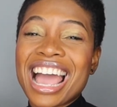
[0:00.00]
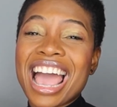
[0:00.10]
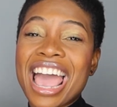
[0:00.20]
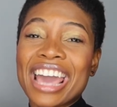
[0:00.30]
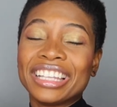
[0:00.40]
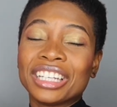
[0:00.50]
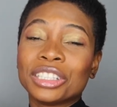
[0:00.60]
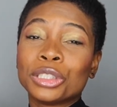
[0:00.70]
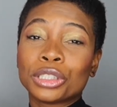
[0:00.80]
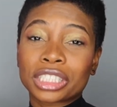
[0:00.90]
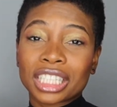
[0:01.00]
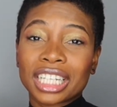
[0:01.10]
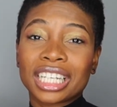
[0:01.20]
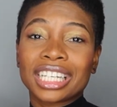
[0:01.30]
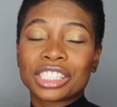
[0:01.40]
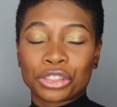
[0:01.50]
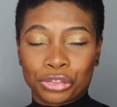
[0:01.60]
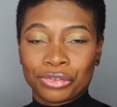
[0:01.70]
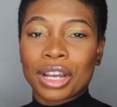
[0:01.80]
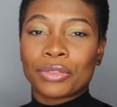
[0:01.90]
And usually it's
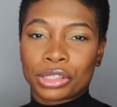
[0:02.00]
very